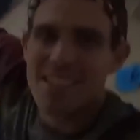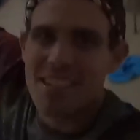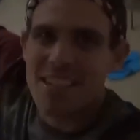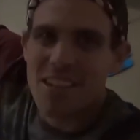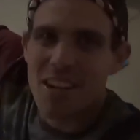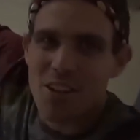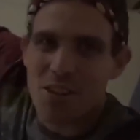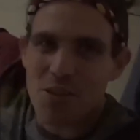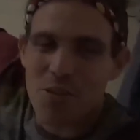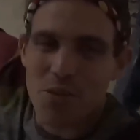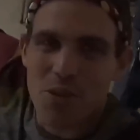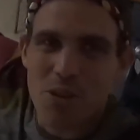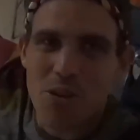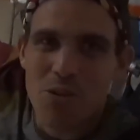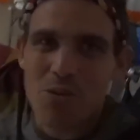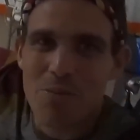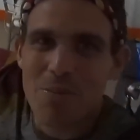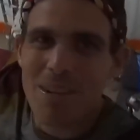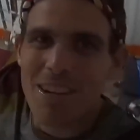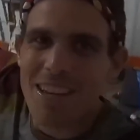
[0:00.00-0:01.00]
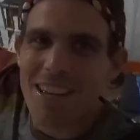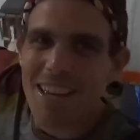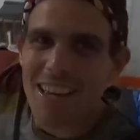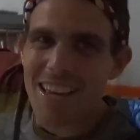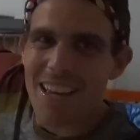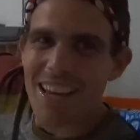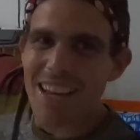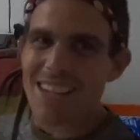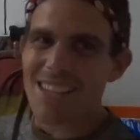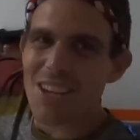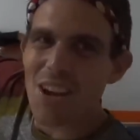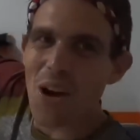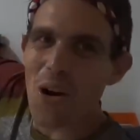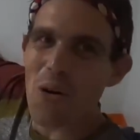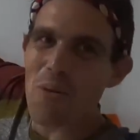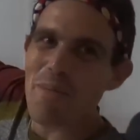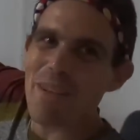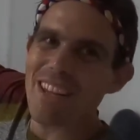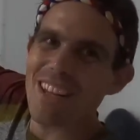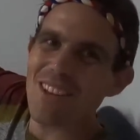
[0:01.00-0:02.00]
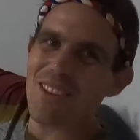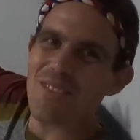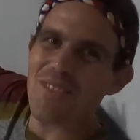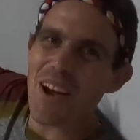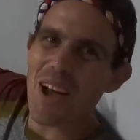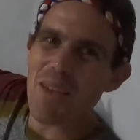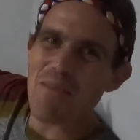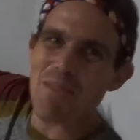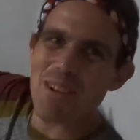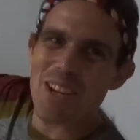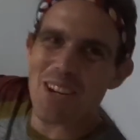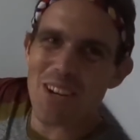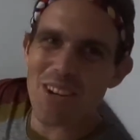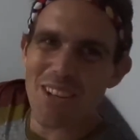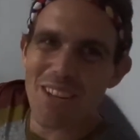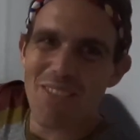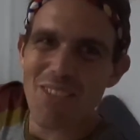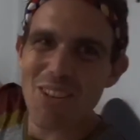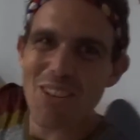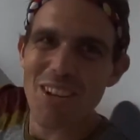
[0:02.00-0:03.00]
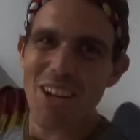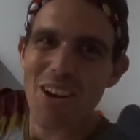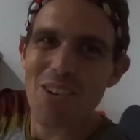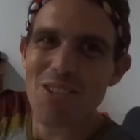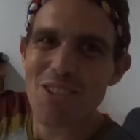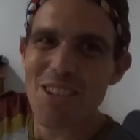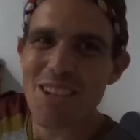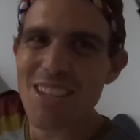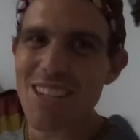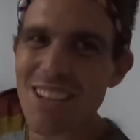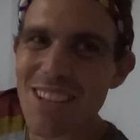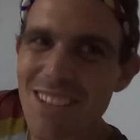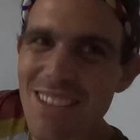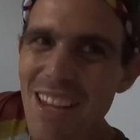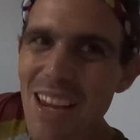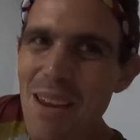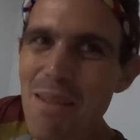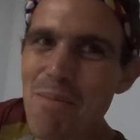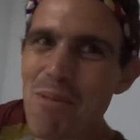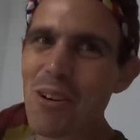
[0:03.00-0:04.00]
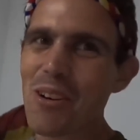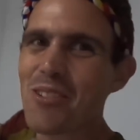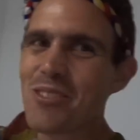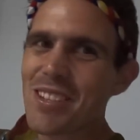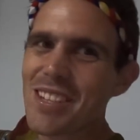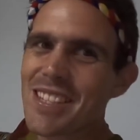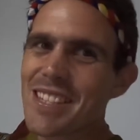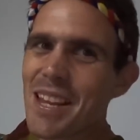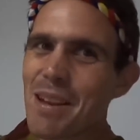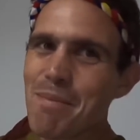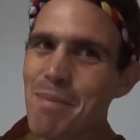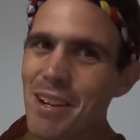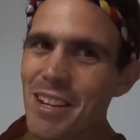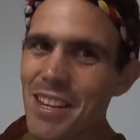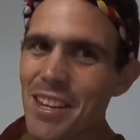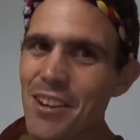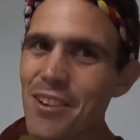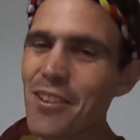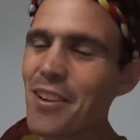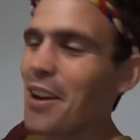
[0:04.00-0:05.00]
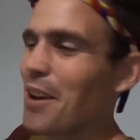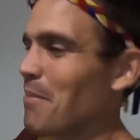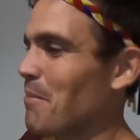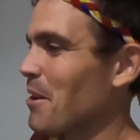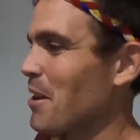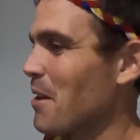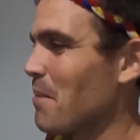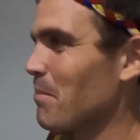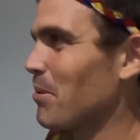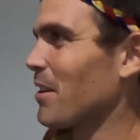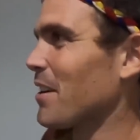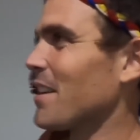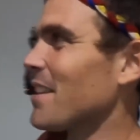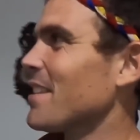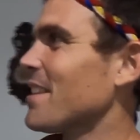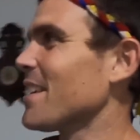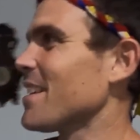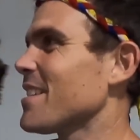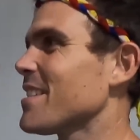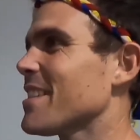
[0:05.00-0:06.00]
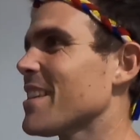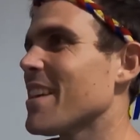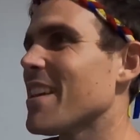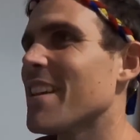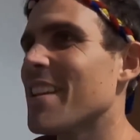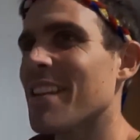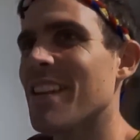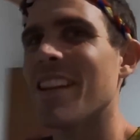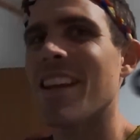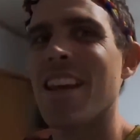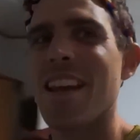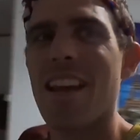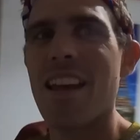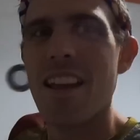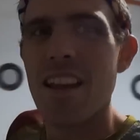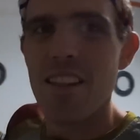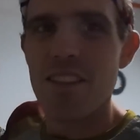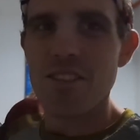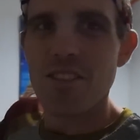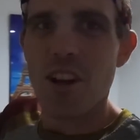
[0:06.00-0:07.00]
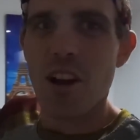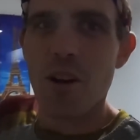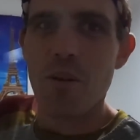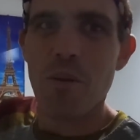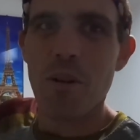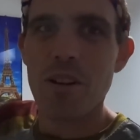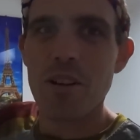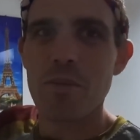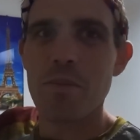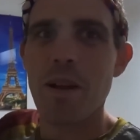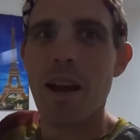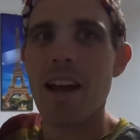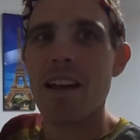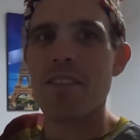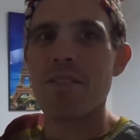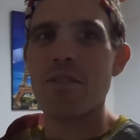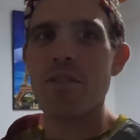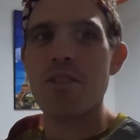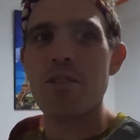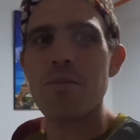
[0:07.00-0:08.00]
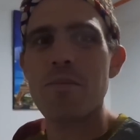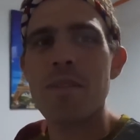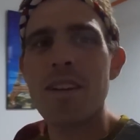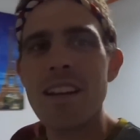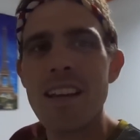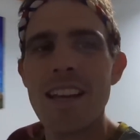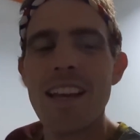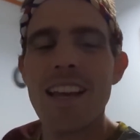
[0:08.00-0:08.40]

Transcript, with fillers: He's in another room. It's a homey little vibe in here. There's little couches, little table, just setting my gear up, plugging things in. There's a hot water bathroom.